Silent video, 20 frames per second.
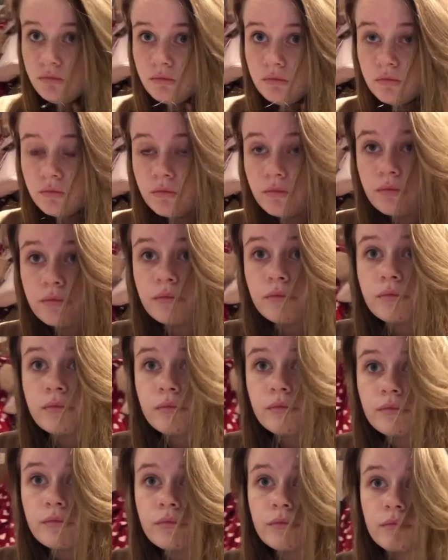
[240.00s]

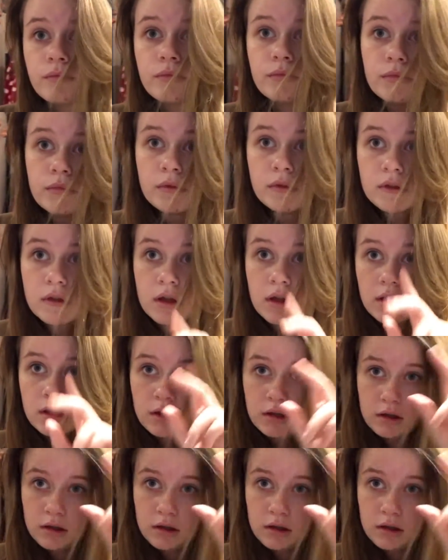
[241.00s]
Nothing is said.